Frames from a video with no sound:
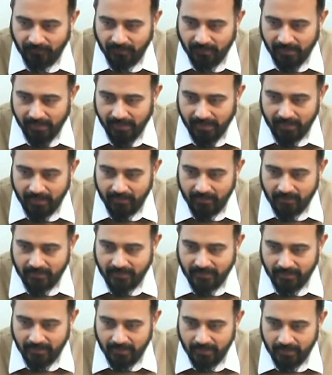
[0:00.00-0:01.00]
interested
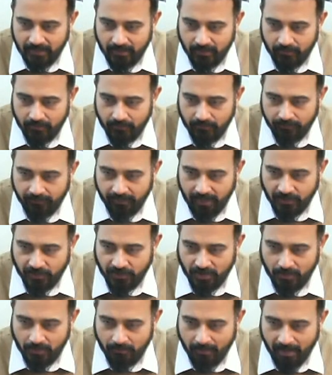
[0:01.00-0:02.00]
in financial
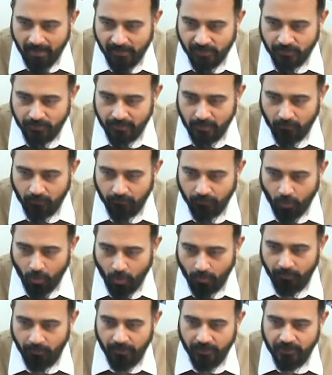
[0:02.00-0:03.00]
management of
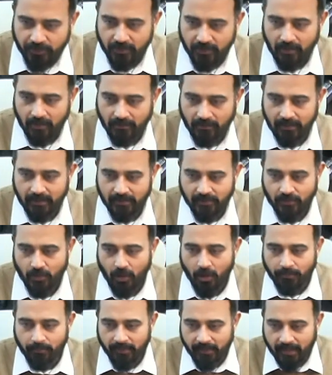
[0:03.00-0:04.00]
corporation rather than
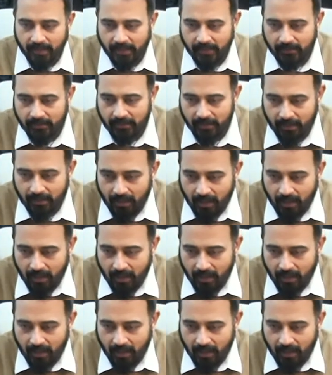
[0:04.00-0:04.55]
stock picking.